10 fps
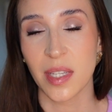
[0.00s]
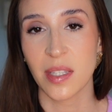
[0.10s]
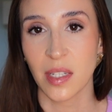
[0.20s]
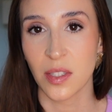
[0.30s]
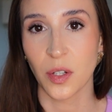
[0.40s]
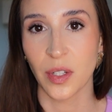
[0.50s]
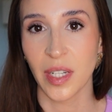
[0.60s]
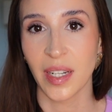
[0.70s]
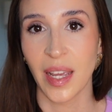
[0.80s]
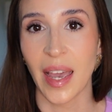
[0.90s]
this
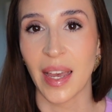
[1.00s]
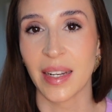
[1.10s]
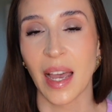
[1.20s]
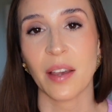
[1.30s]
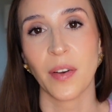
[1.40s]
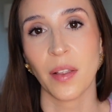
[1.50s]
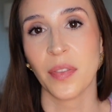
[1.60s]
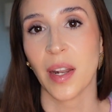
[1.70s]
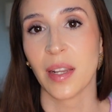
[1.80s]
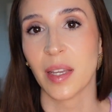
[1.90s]
sunscreen, and I felt
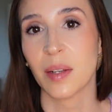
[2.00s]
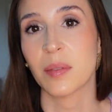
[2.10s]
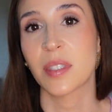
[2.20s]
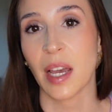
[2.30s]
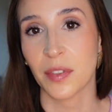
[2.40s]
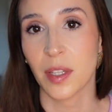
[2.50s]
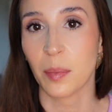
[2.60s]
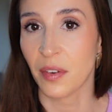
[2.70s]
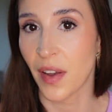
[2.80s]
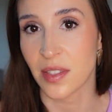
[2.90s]
that it definitely
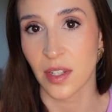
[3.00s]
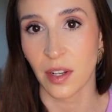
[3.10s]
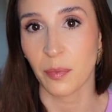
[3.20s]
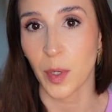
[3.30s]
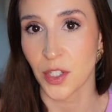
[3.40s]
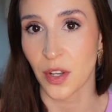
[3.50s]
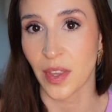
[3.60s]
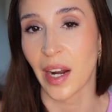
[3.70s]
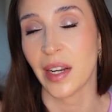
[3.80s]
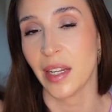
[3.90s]
provides enough moisture
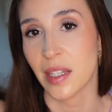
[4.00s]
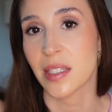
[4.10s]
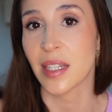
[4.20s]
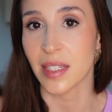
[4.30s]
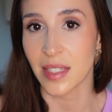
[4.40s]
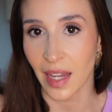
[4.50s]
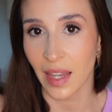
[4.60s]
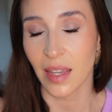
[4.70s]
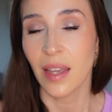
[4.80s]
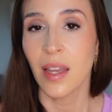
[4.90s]
that I needed today.